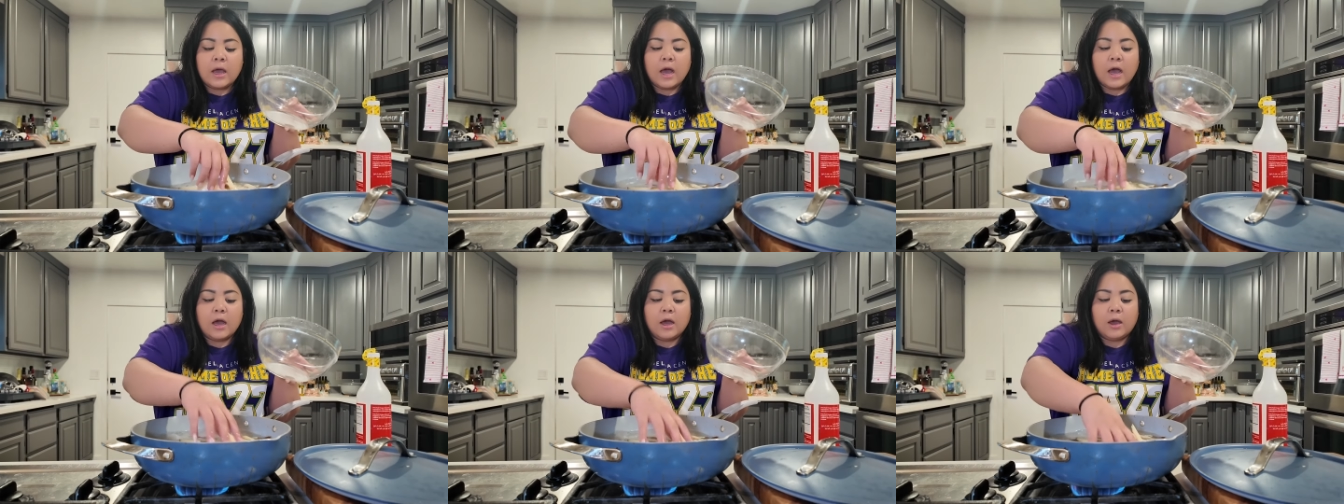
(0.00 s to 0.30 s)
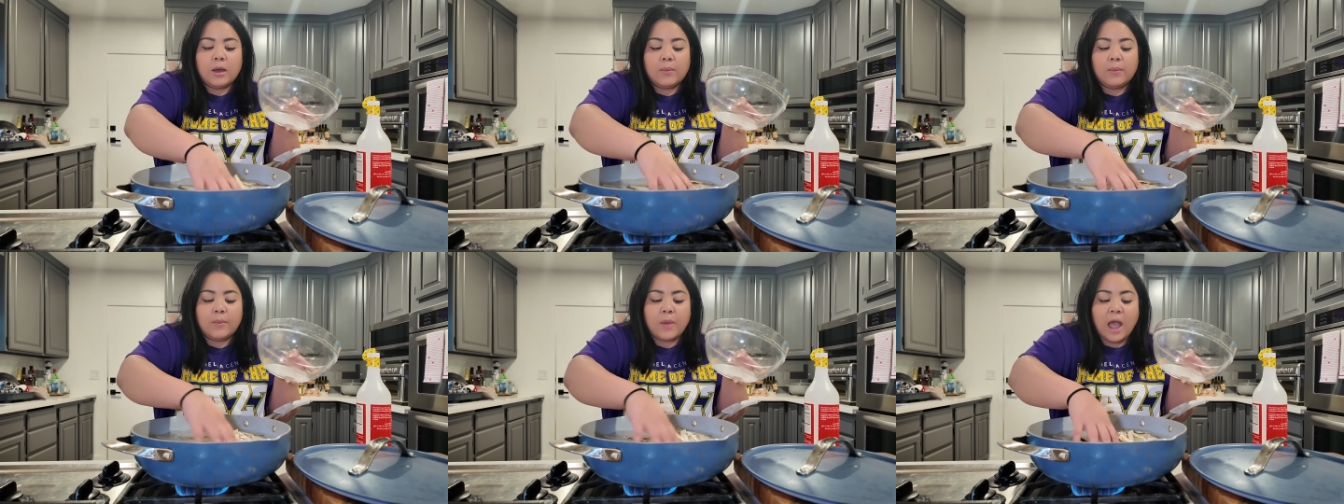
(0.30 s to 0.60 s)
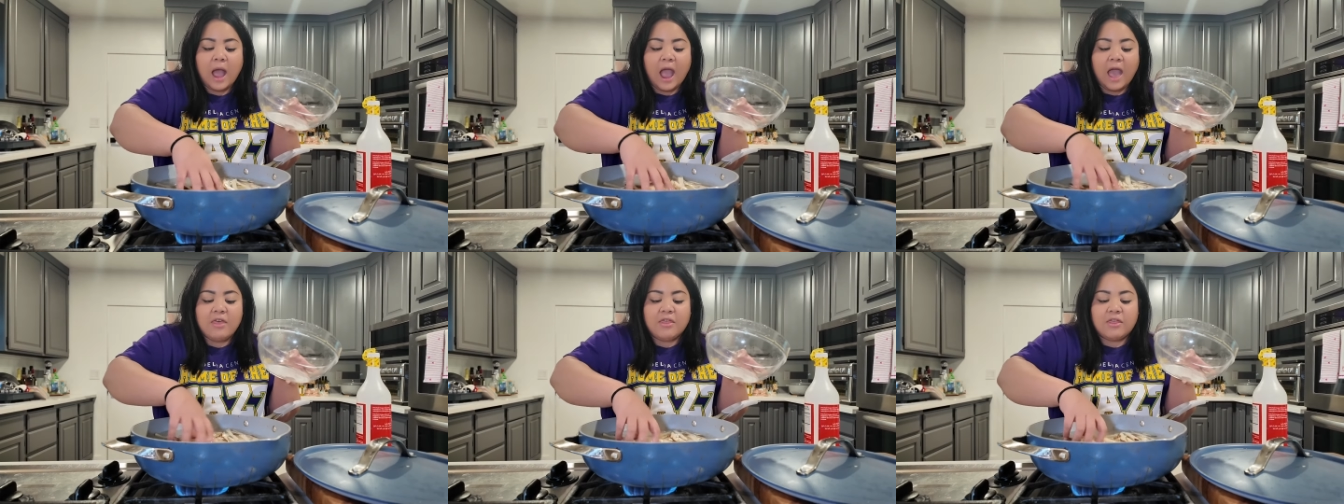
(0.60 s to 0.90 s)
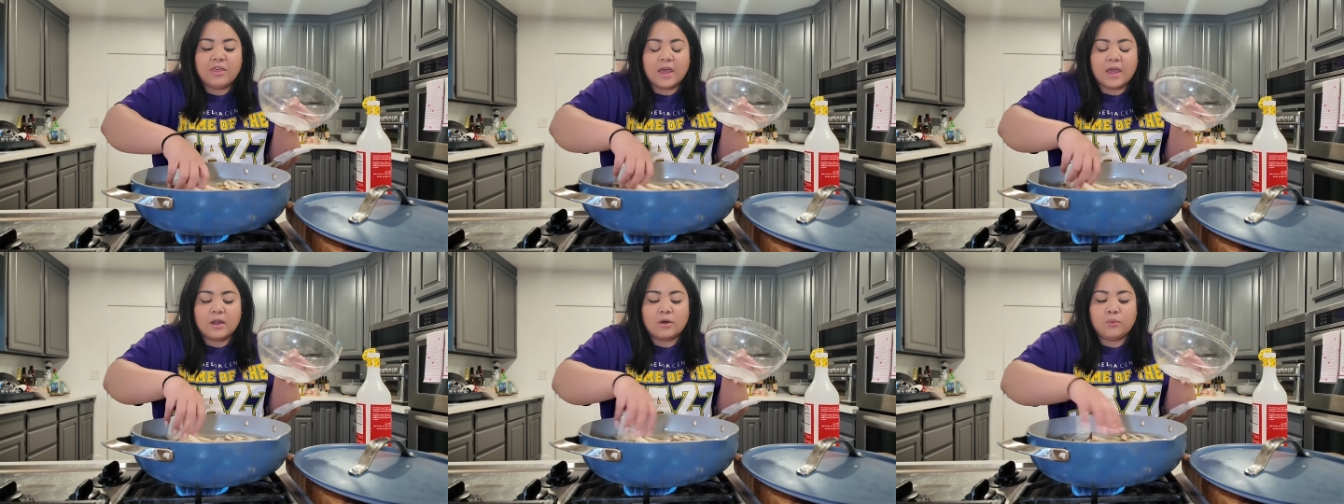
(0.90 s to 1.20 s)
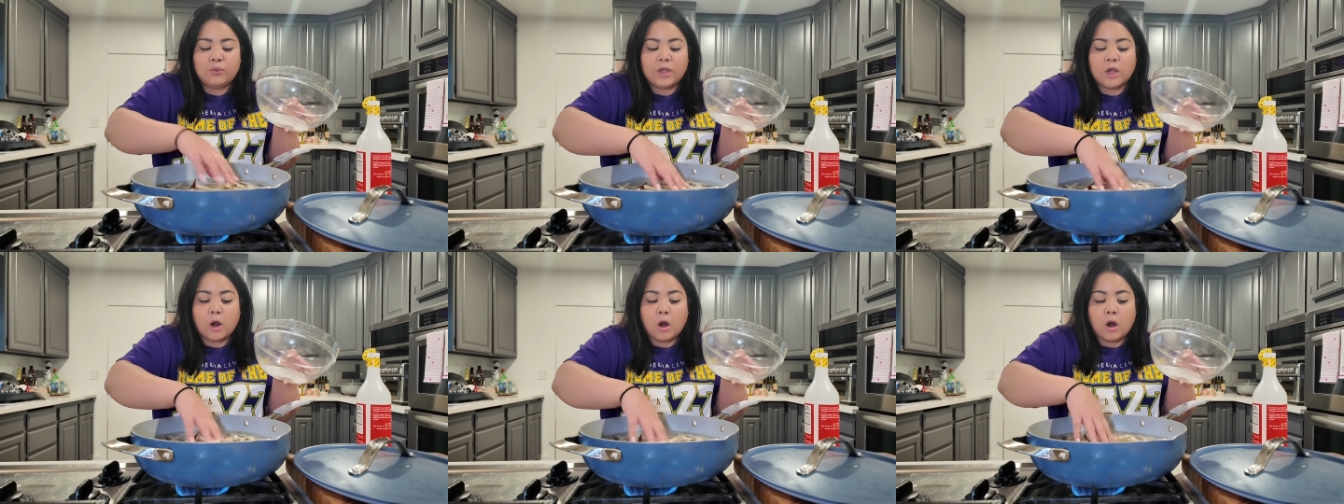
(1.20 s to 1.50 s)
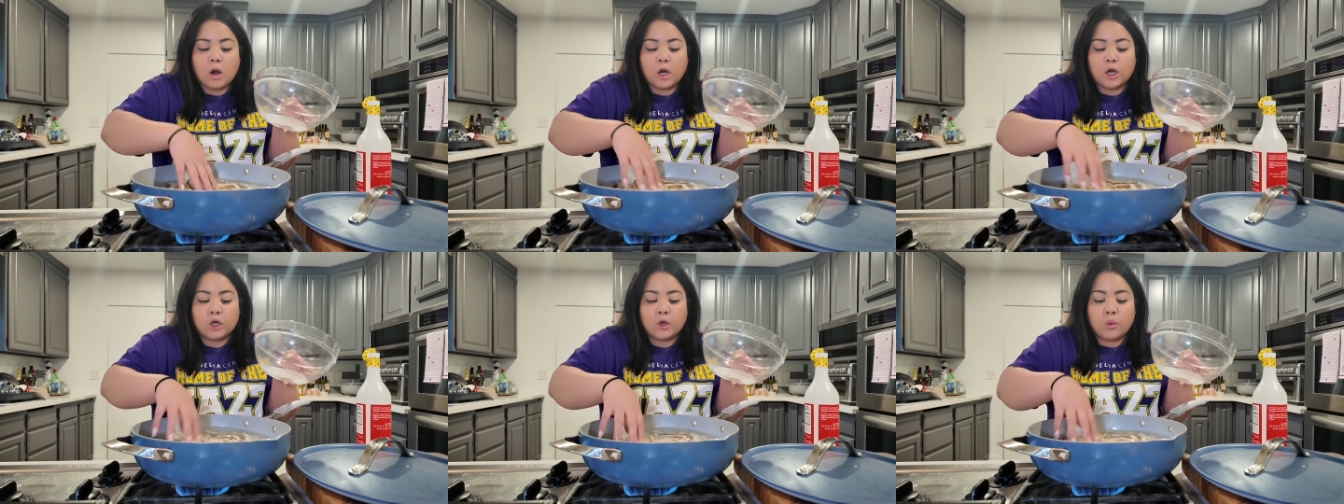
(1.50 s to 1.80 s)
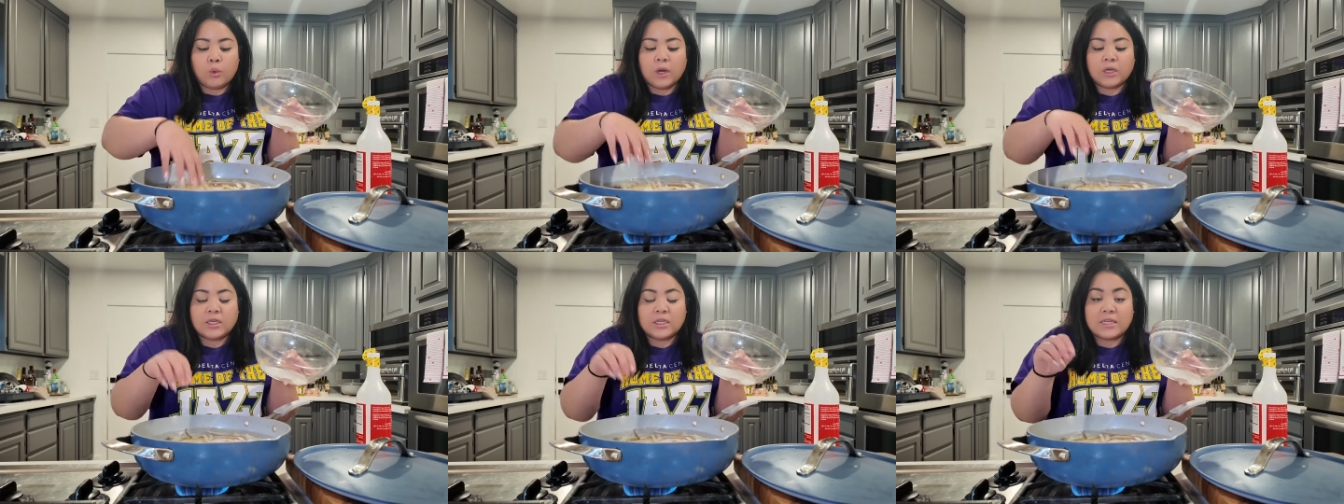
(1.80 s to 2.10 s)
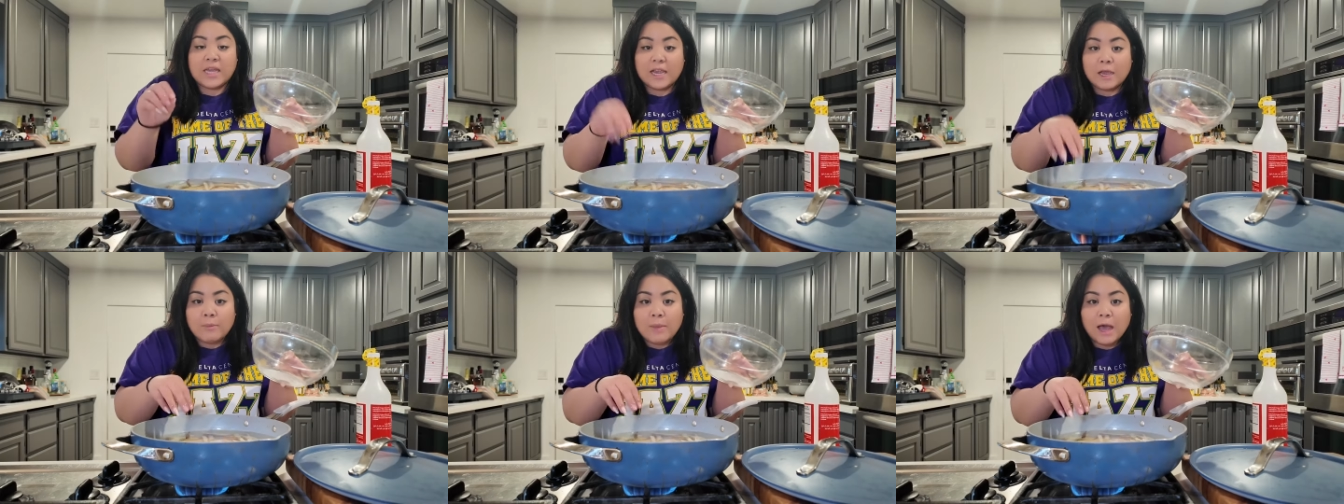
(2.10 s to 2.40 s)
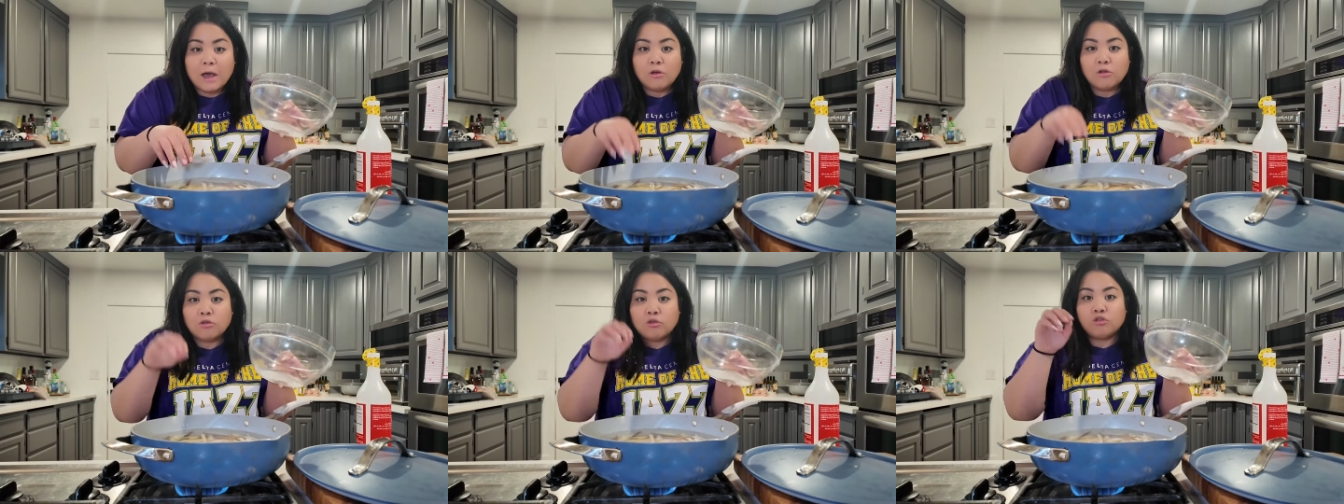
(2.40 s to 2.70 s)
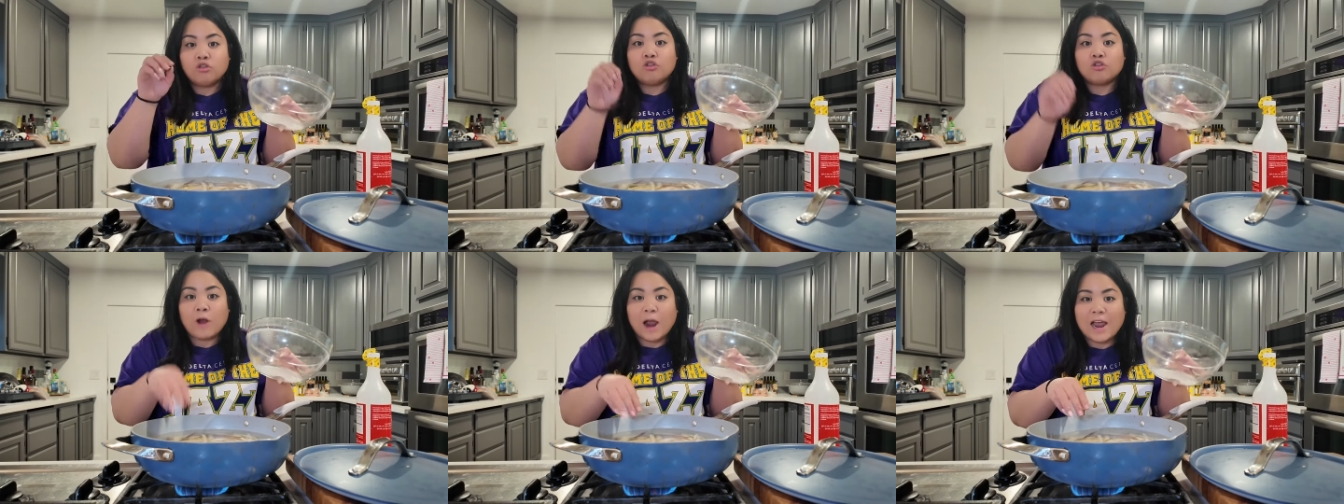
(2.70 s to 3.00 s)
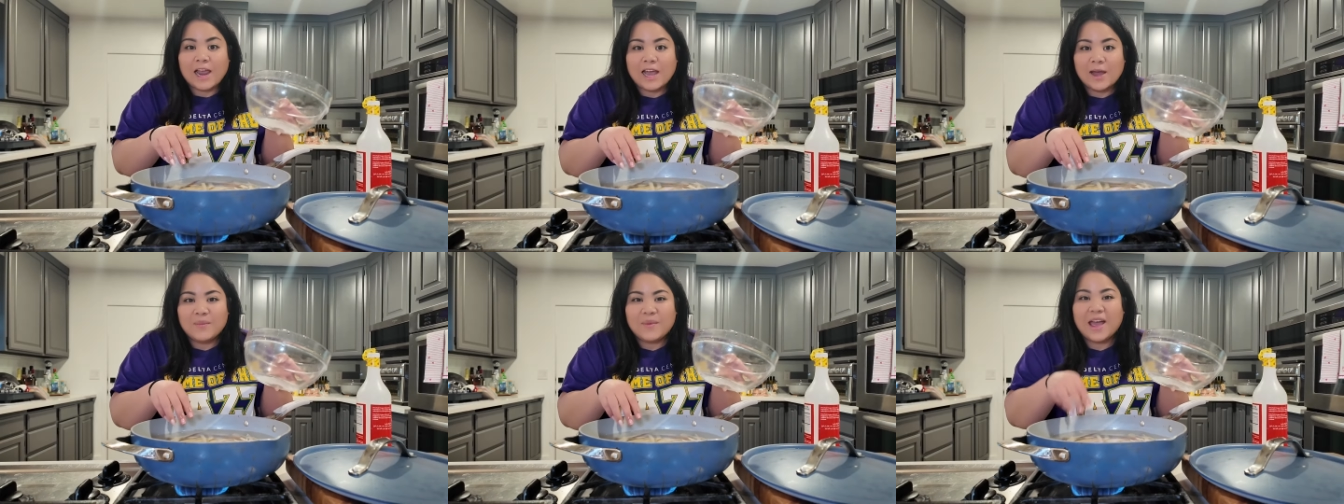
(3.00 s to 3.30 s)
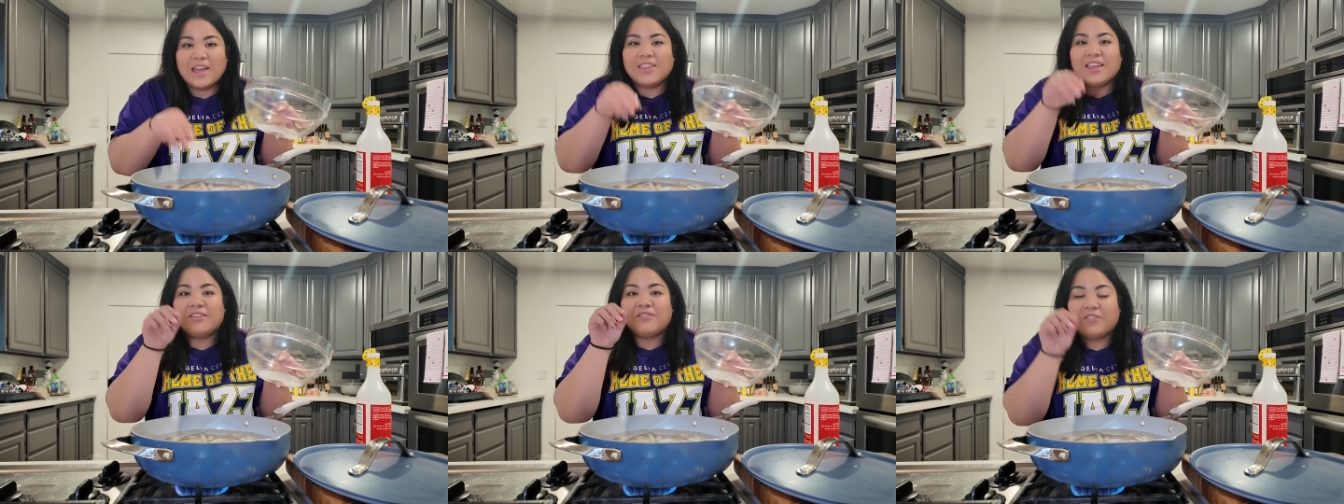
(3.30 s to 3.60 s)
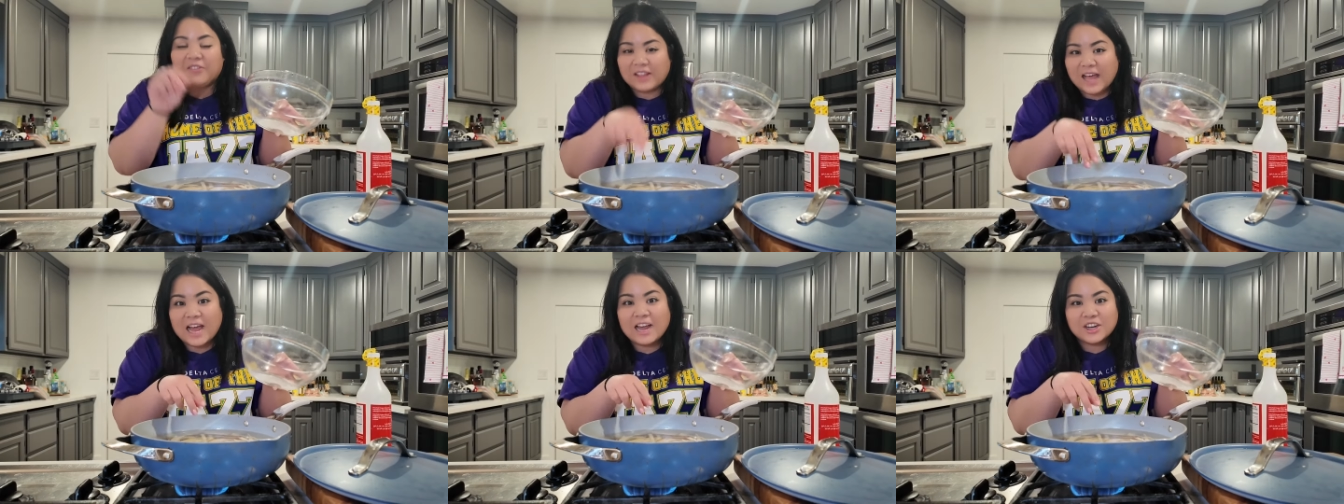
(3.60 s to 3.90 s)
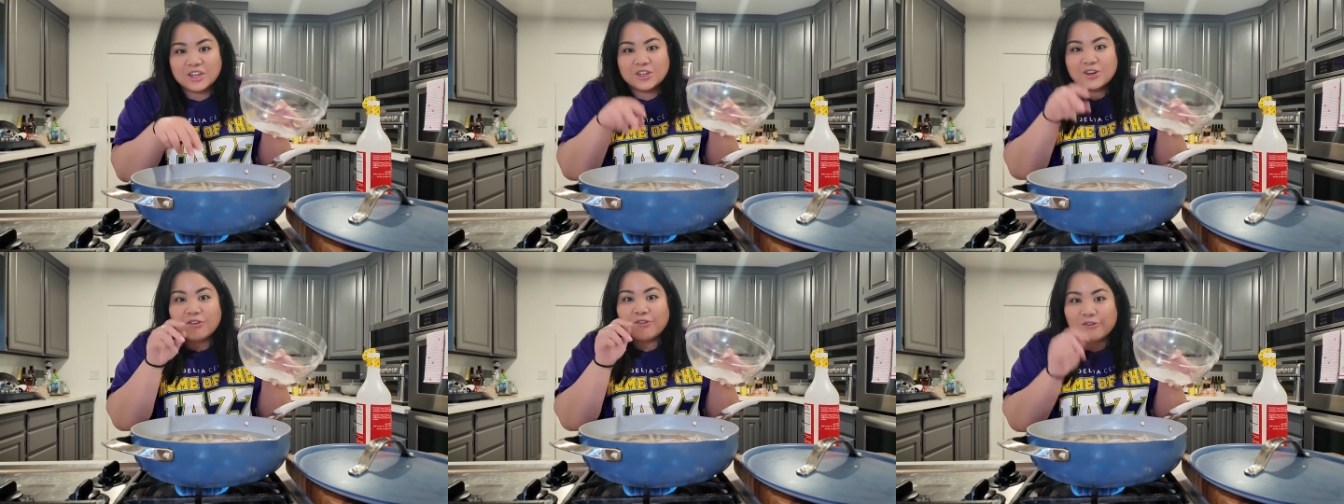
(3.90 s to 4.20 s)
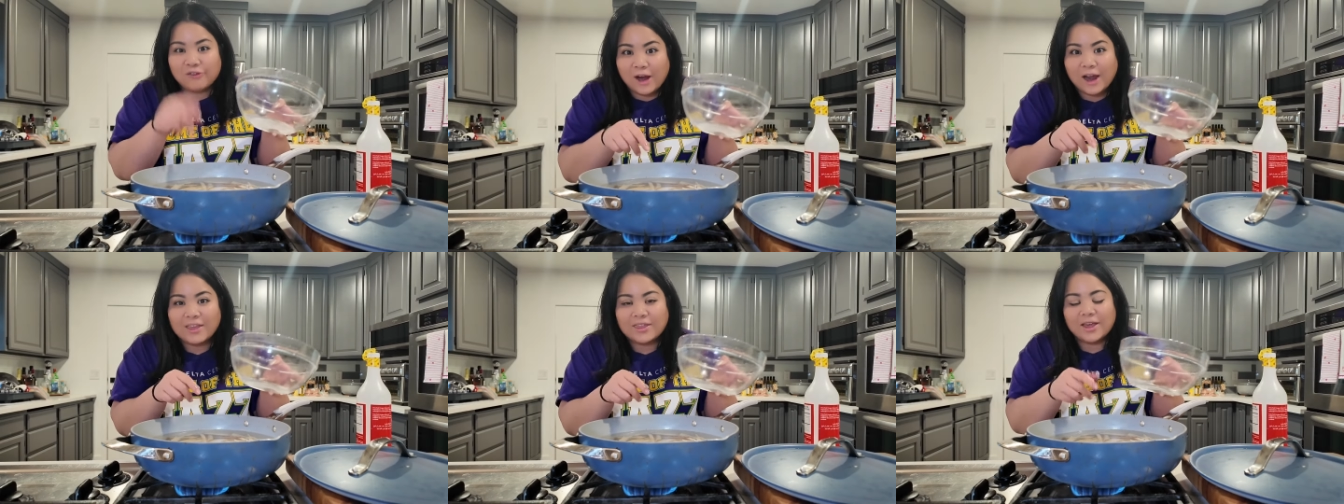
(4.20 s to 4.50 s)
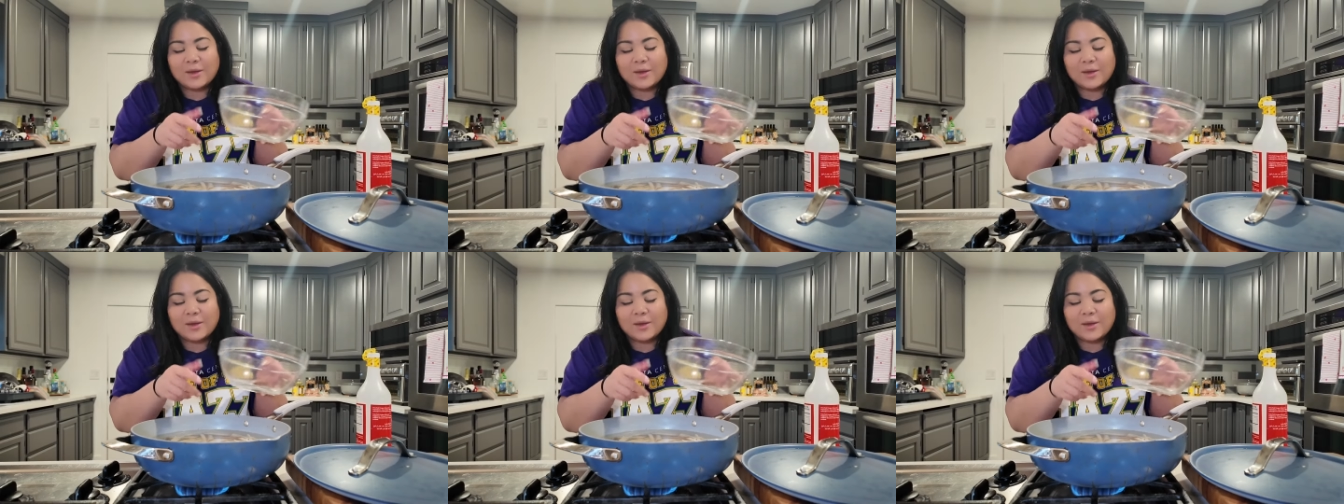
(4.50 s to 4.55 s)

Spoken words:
And then we are going to take them out, dry them, and then flash fry